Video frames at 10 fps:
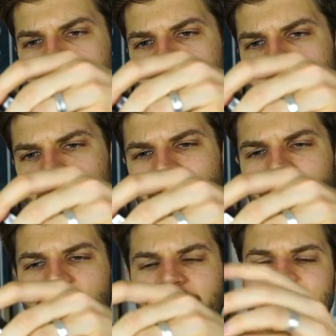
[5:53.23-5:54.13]

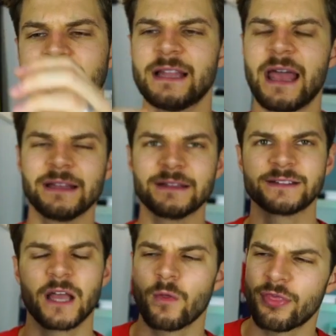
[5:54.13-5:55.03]
and this lens,
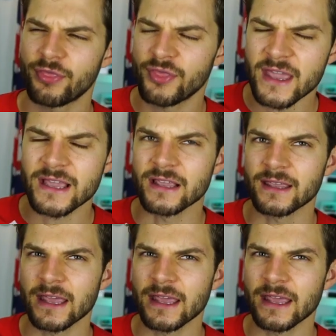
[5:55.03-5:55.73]
I think